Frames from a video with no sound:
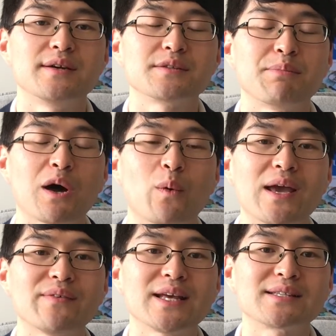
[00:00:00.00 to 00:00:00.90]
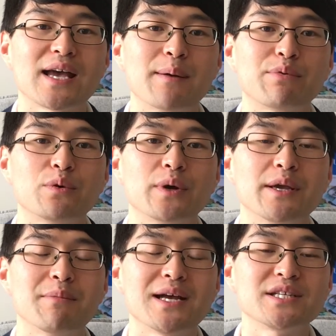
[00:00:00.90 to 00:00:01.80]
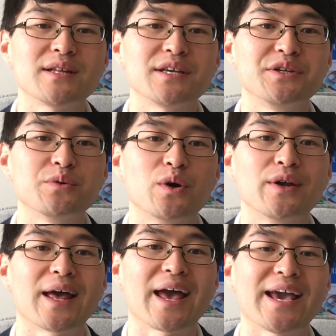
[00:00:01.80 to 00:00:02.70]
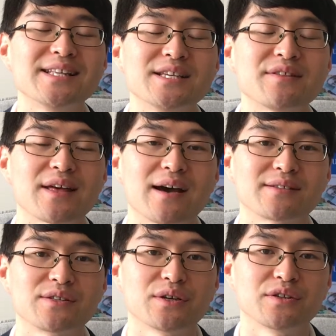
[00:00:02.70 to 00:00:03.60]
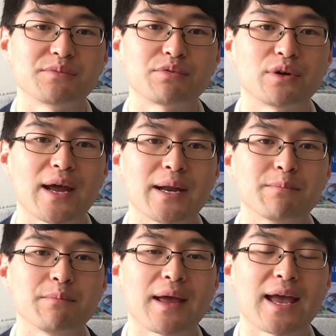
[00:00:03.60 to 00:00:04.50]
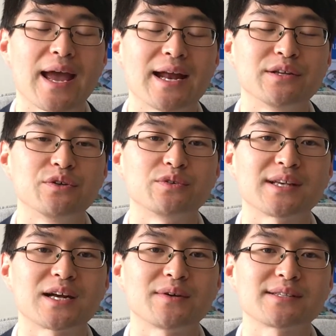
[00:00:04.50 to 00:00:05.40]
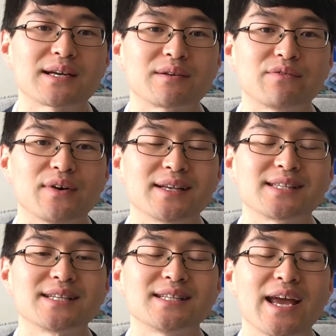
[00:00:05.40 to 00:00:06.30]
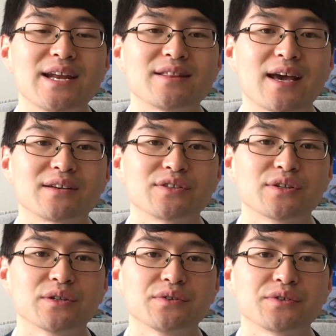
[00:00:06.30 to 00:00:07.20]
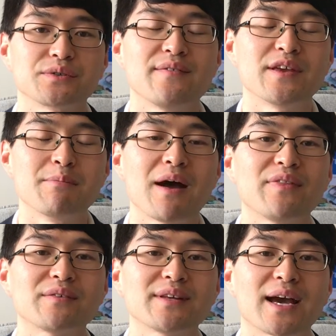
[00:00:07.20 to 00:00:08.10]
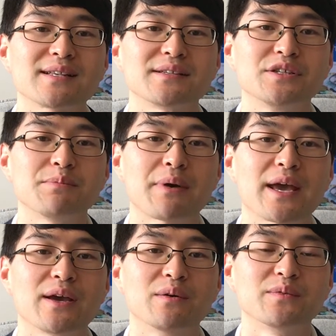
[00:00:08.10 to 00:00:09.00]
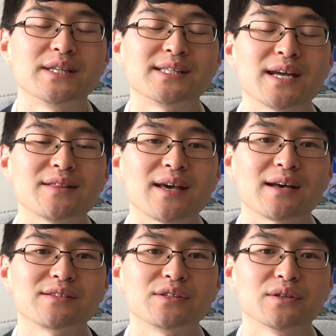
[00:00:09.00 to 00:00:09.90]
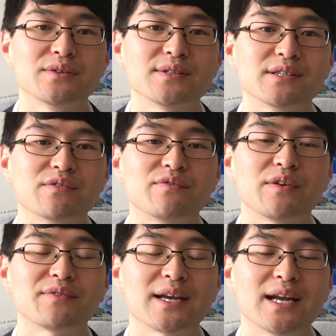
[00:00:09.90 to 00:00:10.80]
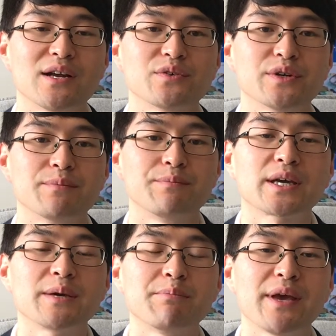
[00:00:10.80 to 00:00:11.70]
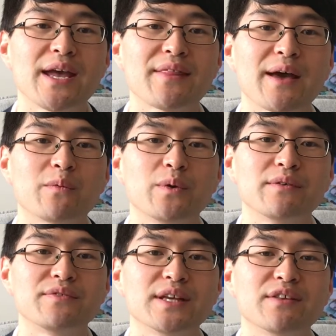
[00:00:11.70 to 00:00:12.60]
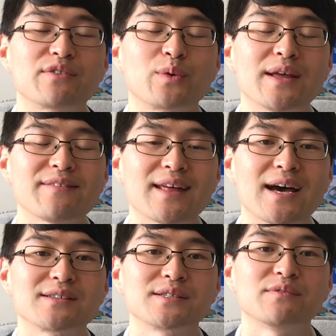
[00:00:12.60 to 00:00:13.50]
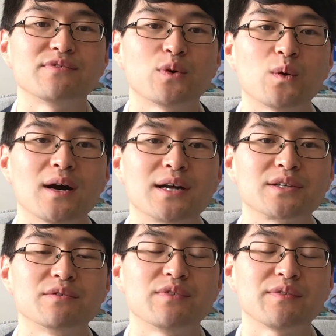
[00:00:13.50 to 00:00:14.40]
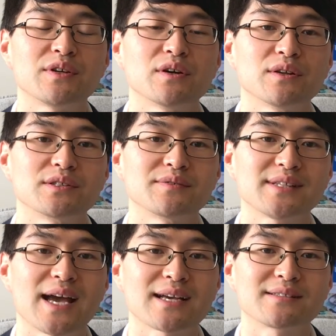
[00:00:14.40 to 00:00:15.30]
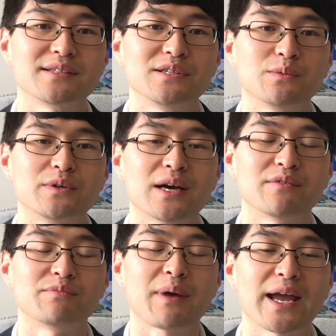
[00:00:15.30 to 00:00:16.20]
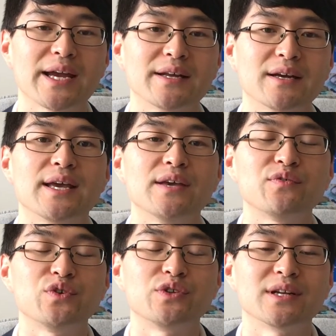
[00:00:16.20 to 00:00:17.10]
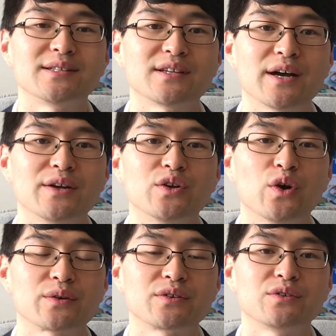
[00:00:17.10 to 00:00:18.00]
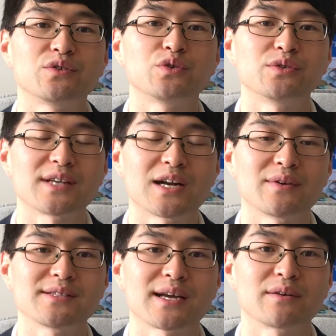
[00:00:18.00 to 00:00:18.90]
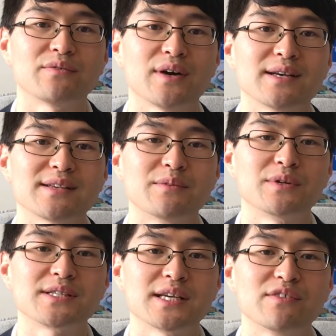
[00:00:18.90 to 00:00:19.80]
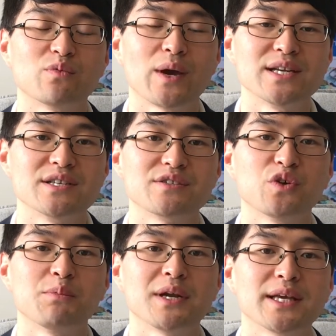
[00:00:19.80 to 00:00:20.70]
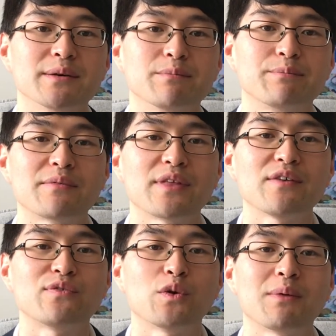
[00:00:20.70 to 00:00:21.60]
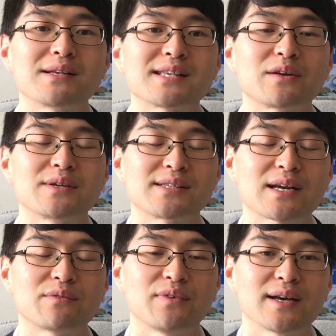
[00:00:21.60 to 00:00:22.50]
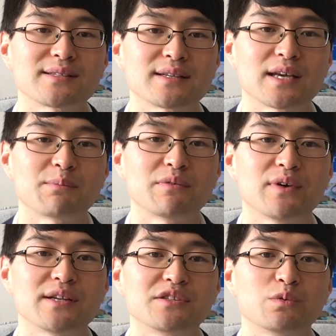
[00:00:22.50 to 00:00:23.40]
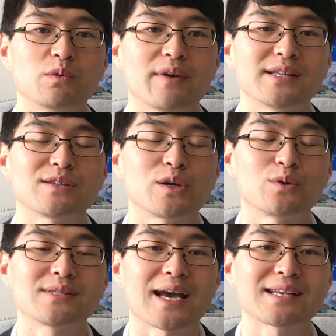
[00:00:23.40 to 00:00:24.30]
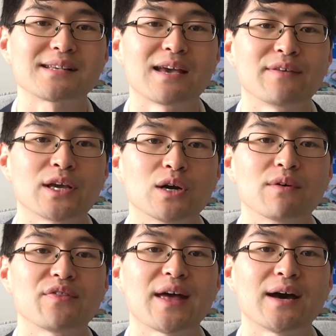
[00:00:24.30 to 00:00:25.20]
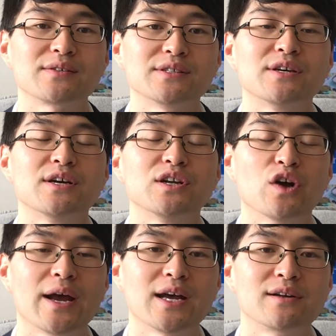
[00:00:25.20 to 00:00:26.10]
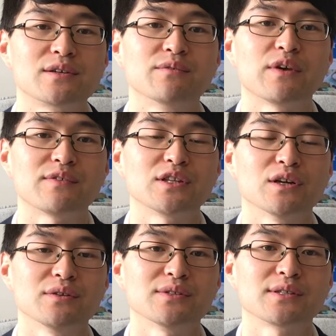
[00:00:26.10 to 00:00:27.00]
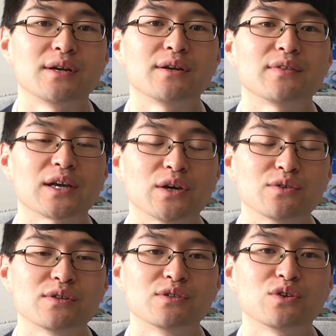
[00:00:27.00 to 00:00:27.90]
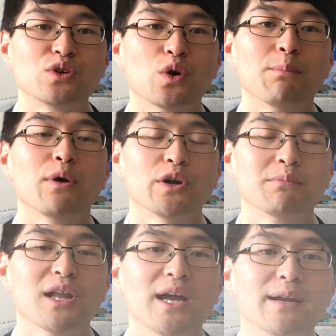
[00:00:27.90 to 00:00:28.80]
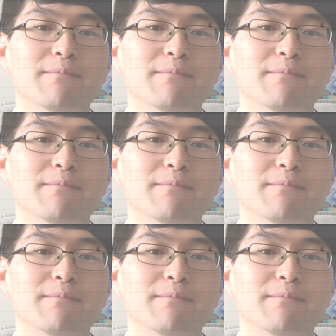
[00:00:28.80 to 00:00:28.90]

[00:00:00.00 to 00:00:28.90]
So by way of an example, imagine that you earn $80,000 per annum and you salary sacrifice $10,000. The amount of tax that you pay on the $10,000 is $1,500. Compare that with the $3,450 of tax that you would have paid if you decide not to salary sacrifice and receive wages normally. Therefore, by salary sacrificing, it provides you with a total tax saving of $1,950 that goes into your bottom line.